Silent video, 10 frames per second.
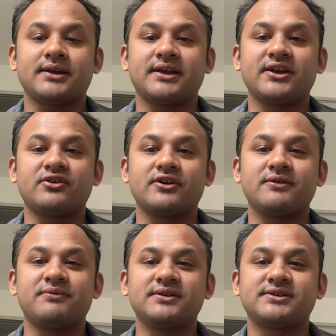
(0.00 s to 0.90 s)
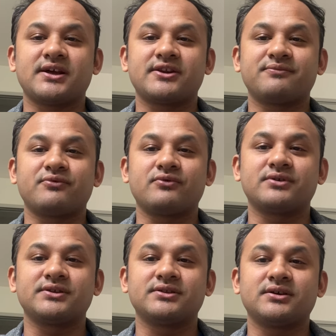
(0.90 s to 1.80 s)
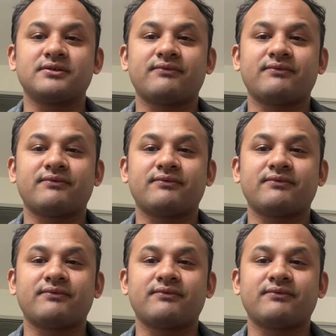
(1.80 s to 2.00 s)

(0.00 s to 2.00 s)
gain or depletes are reported in the